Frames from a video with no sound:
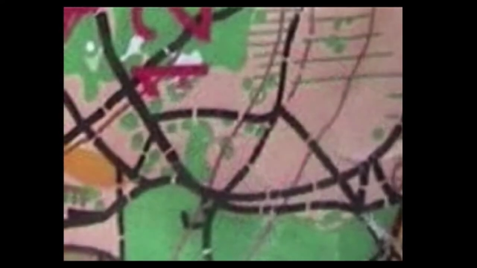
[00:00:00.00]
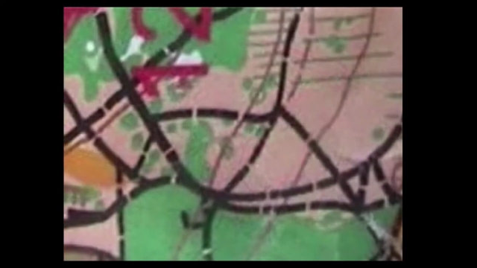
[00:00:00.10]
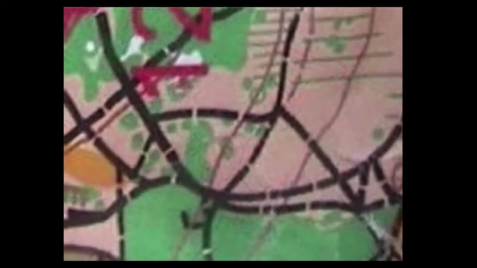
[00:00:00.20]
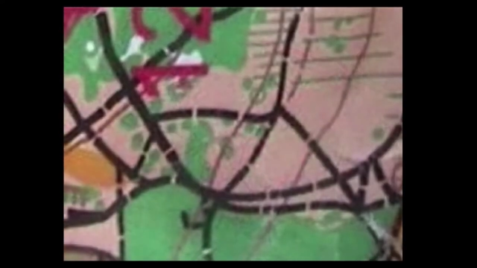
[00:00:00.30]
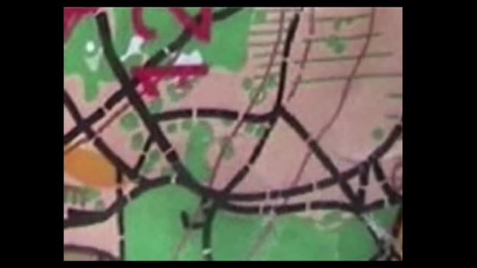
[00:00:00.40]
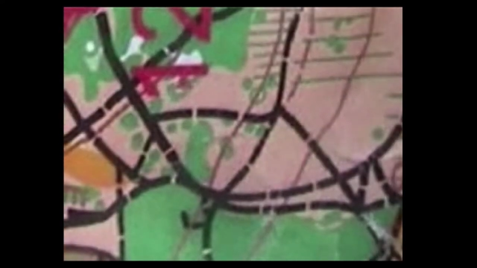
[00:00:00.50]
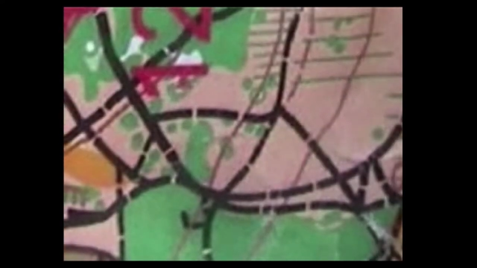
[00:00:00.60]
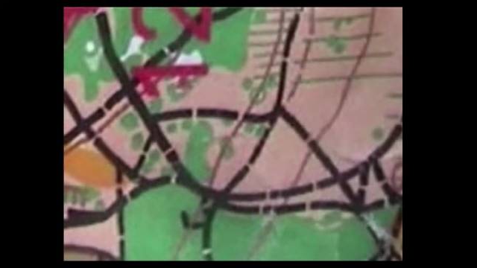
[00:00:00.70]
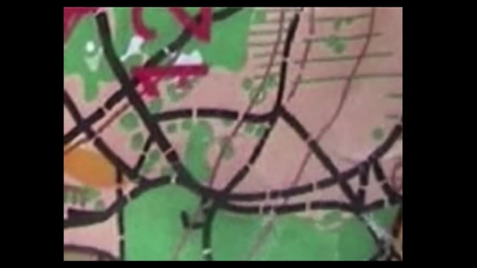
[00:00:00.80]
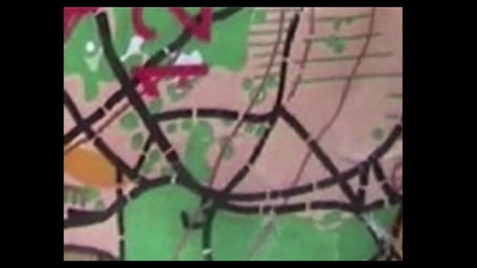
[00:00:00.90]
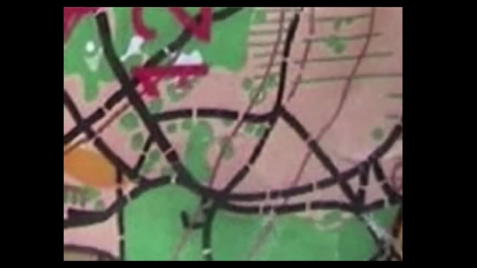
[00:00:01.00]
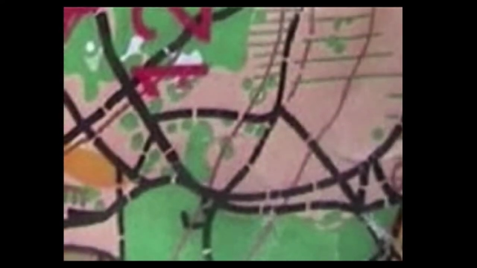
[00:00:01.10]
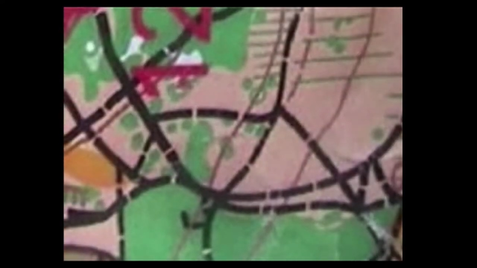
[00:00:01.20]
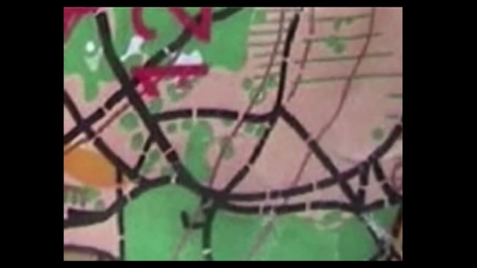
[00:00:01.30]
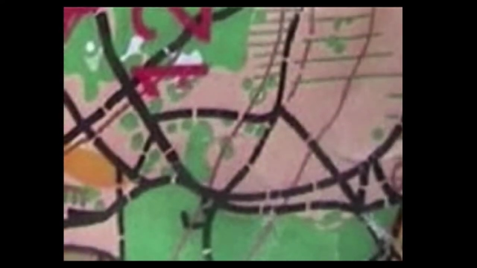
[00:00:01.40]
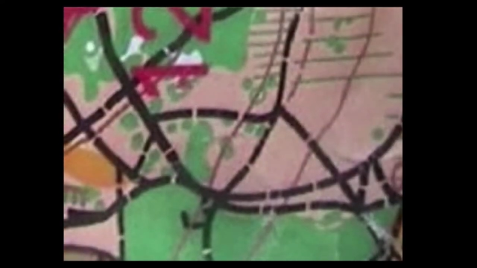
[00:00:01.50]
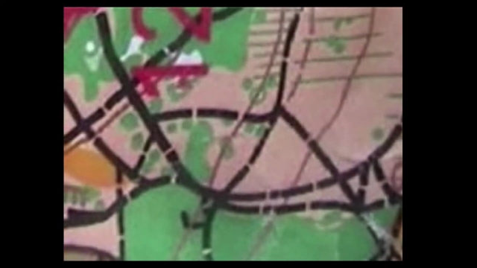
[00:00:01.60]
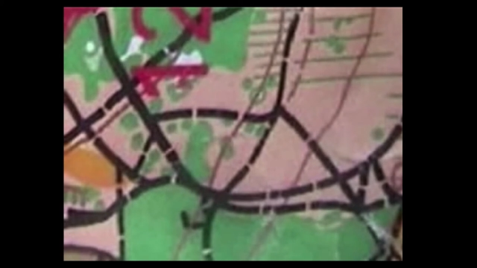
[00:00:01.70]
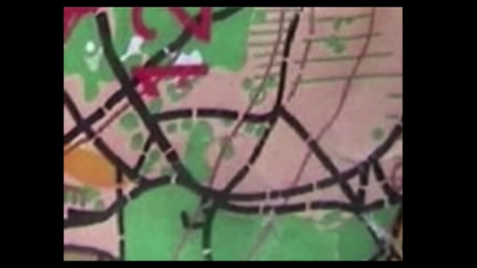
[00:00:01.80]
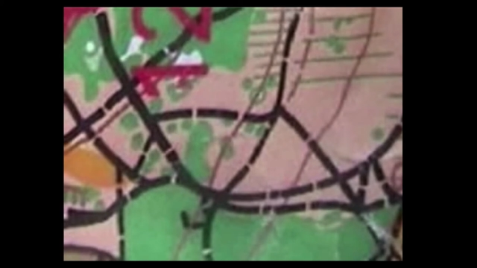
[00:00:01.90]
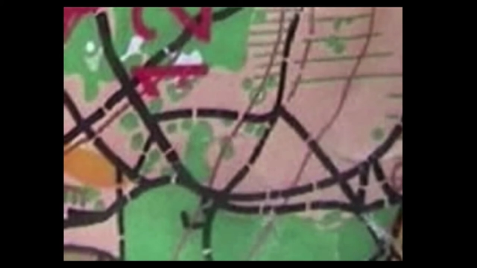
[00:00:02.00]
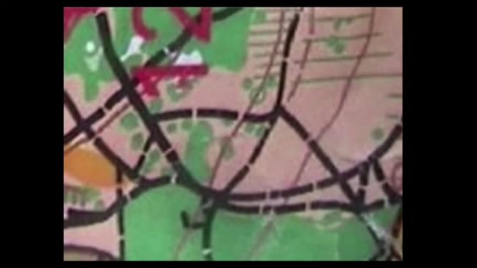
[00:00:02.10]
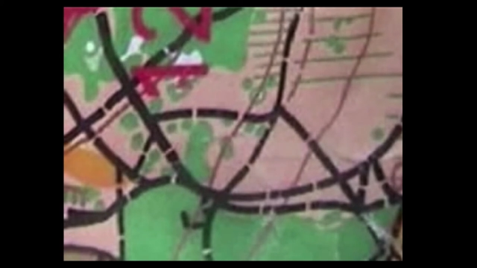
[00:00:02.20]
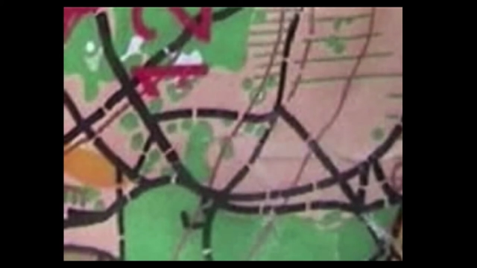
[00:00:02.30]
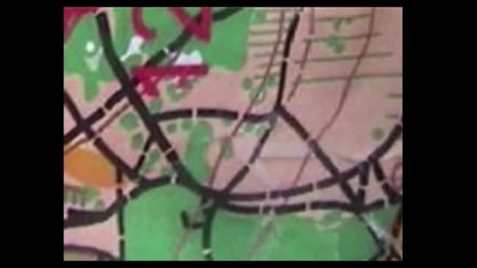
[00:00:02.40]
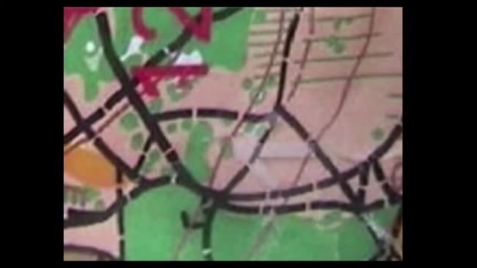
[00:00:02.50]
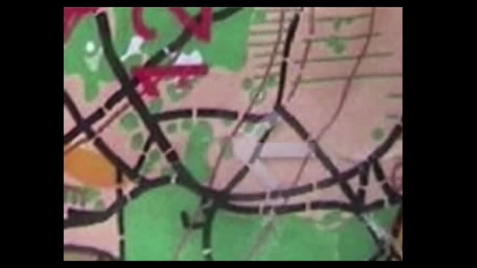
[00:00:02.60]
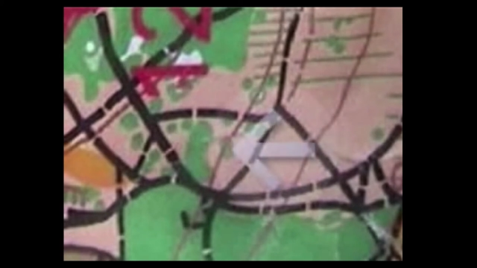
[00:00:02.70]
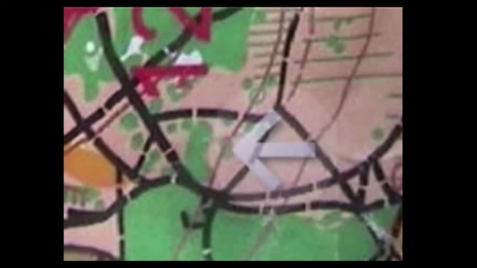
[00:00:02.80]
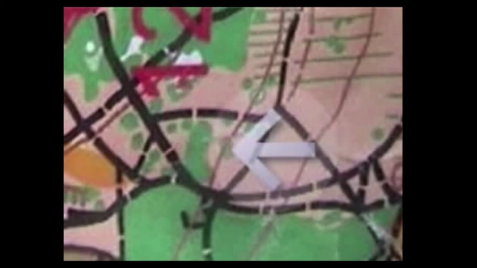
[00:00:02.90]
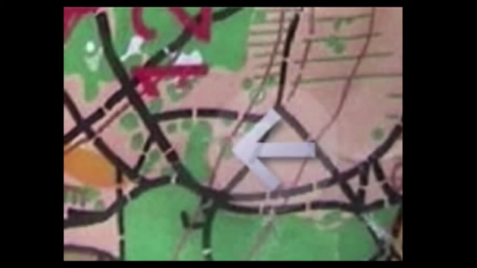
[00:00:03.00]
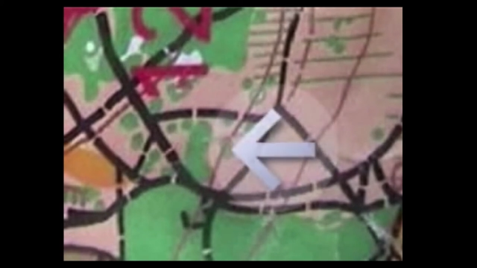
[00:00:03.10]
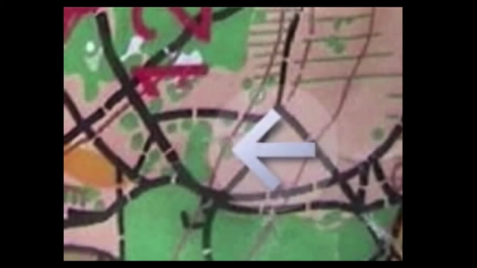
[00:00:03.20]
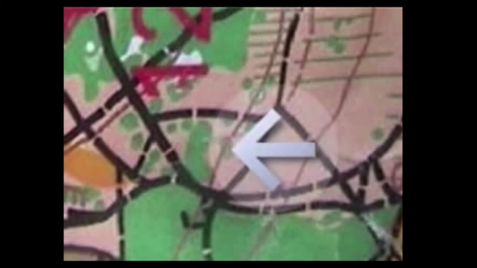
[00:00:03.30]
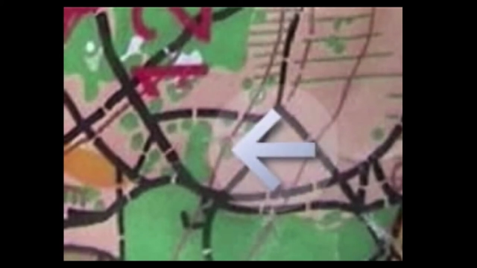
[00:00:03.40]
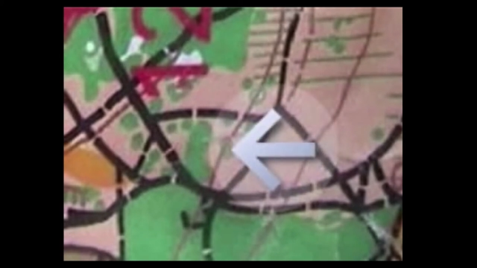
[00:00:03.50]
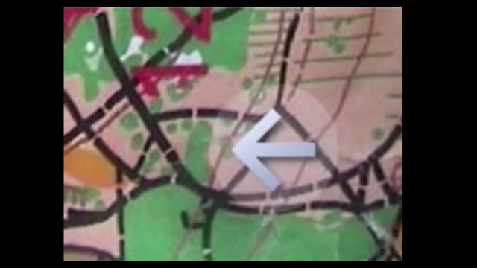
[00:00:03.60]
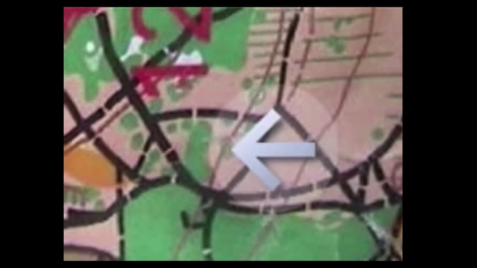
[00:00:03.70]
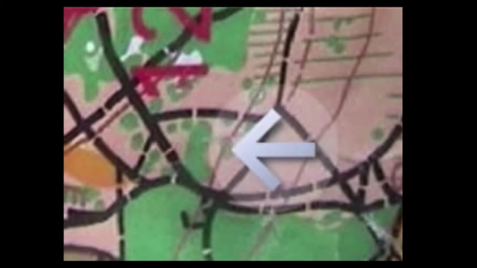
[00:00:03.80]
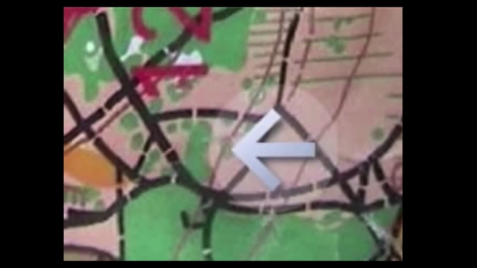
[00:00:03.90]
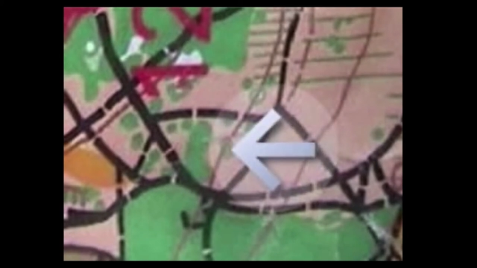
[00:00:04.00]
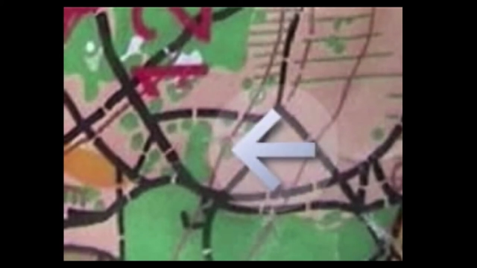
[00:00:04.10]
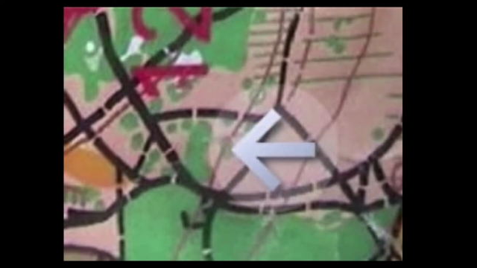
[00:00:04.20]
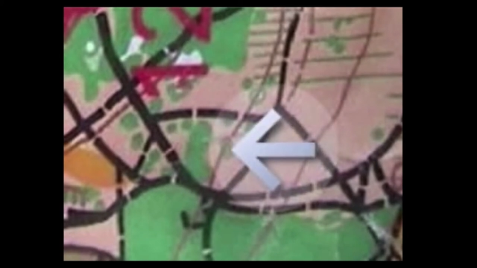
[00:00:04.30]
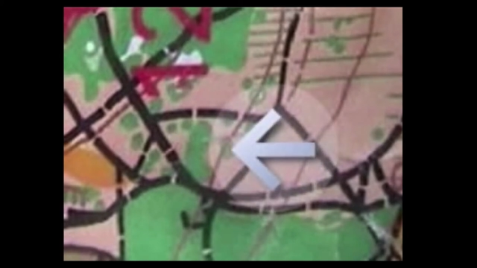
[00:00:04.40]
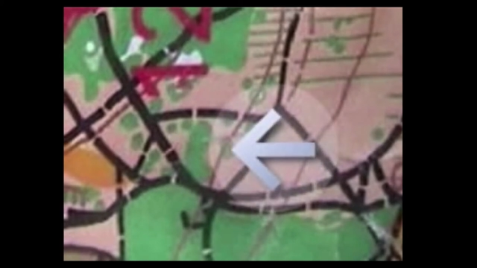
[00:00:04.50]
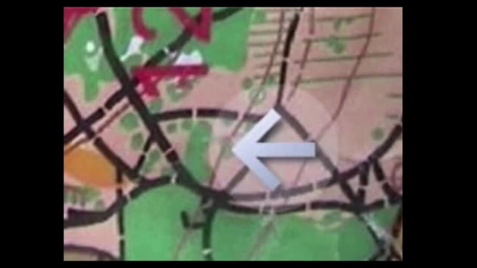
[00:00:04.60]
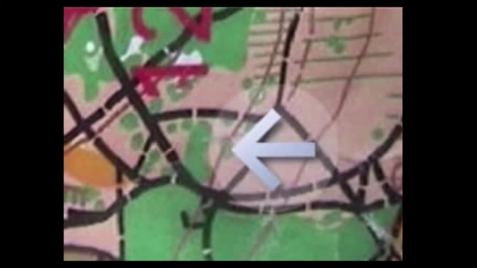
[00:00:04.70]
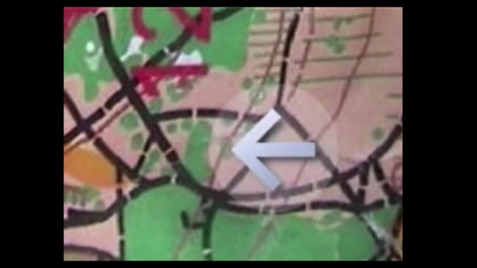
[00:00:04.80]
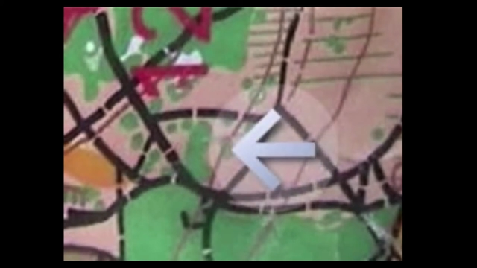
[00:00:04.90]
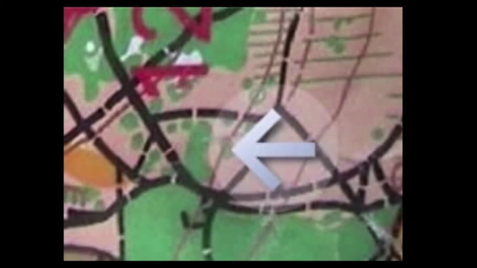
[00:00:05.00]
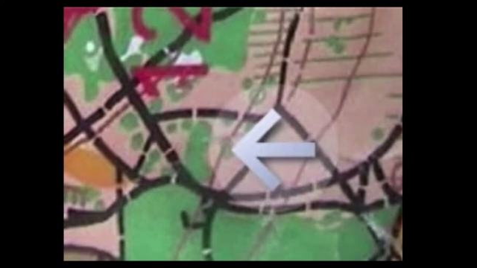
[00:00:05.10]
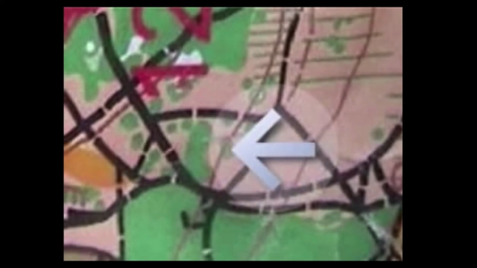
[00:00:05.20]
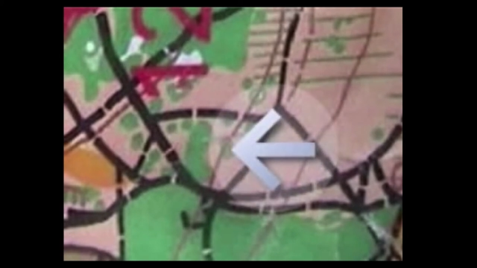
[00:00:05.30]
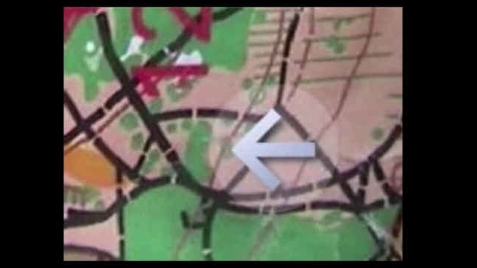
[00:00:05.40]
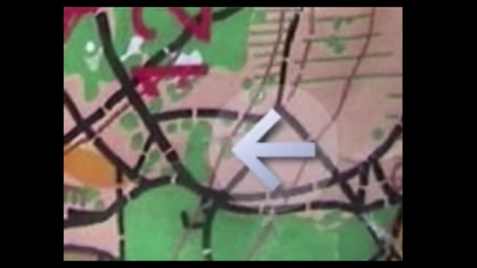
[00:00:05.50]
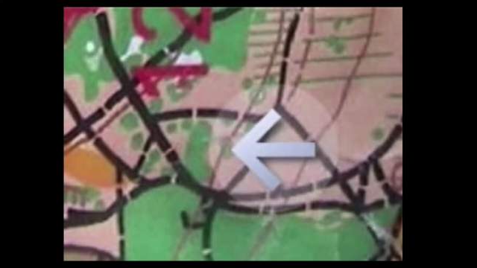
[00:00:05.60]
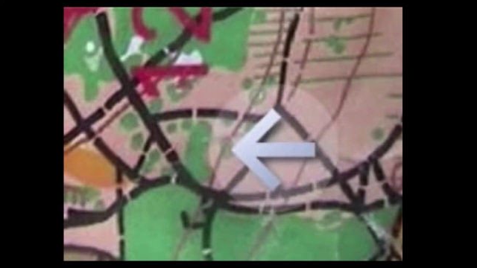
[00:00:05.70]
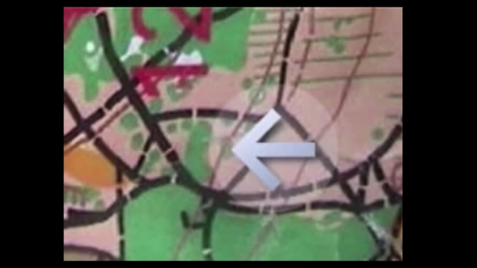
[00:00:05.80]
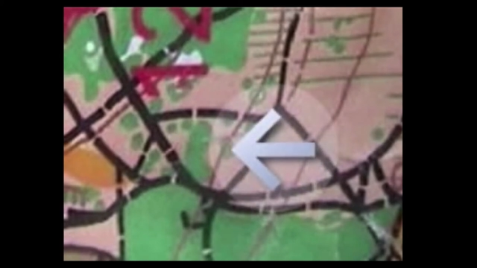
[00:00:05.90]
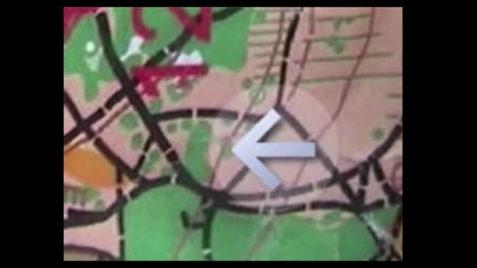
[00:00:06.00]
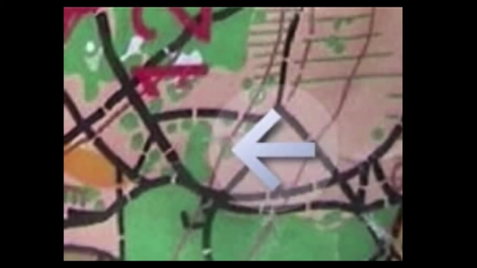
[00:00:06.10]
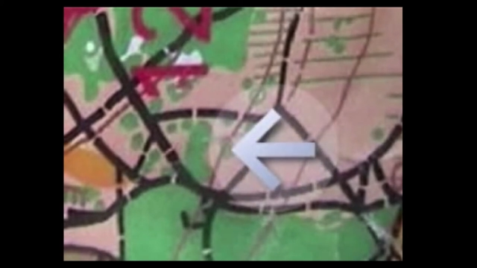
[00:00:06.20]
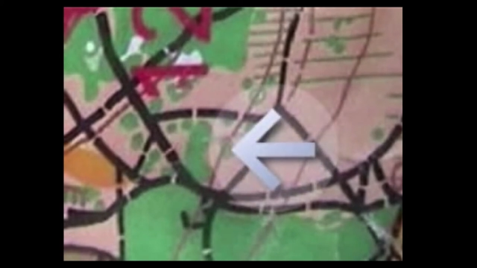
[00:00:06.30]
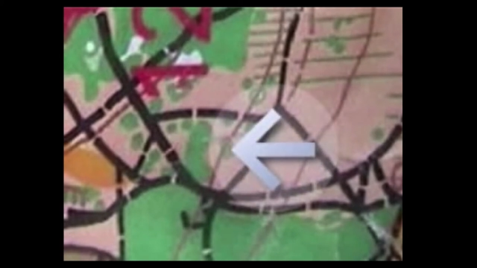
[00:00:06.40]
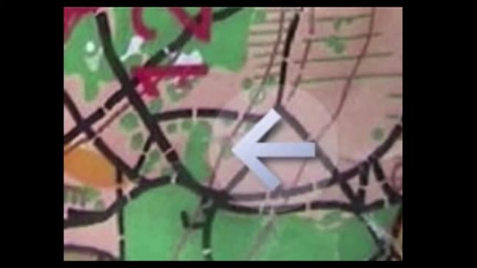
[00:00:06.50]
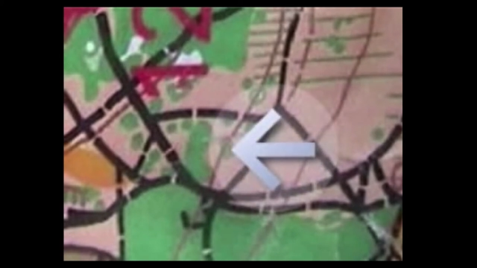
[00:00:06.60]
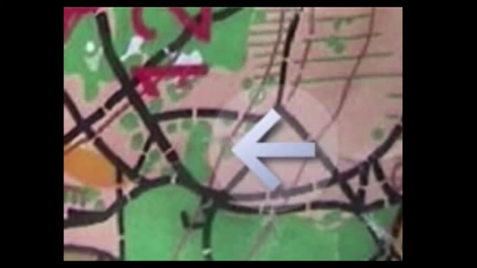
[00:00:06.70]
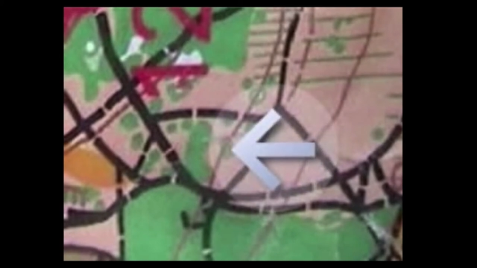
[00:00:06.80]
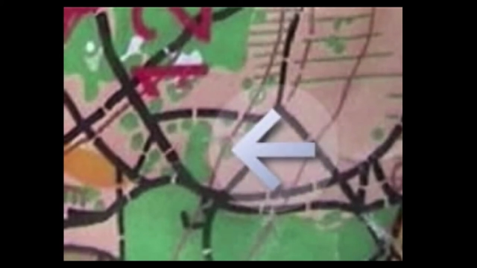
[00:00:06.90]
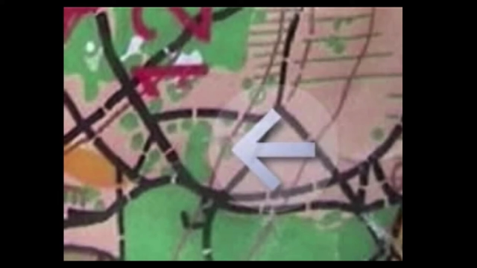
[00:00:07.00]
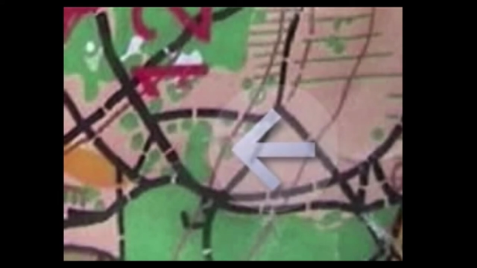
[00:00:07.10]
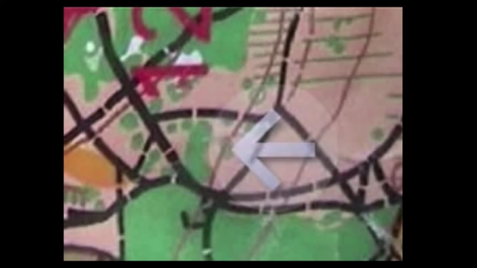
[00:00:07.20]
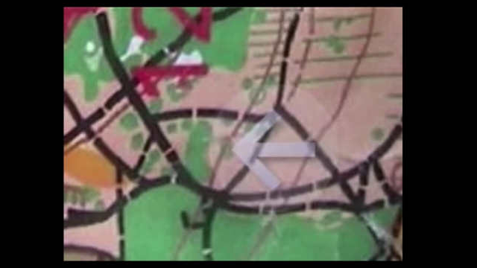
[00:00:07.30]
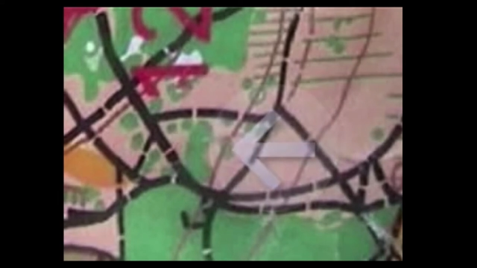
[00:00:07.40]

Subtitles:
(no speaker visible)